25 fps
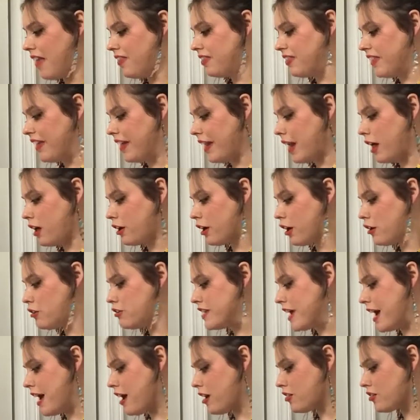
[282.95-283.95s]
And then I'll
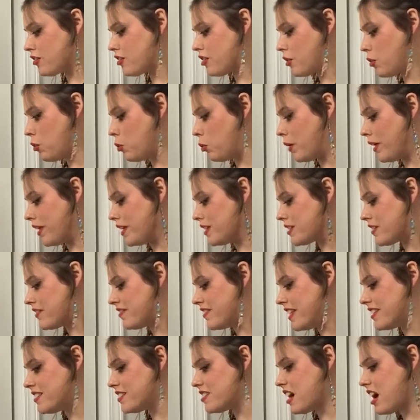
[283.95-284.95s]
go down to the winds
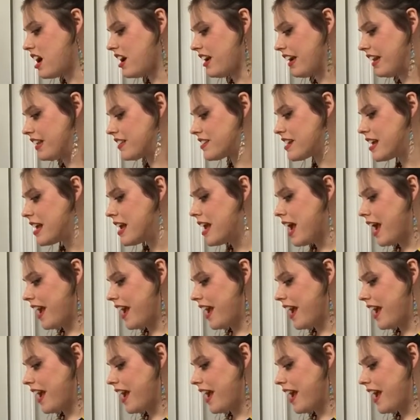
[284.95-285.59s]
of Nantucket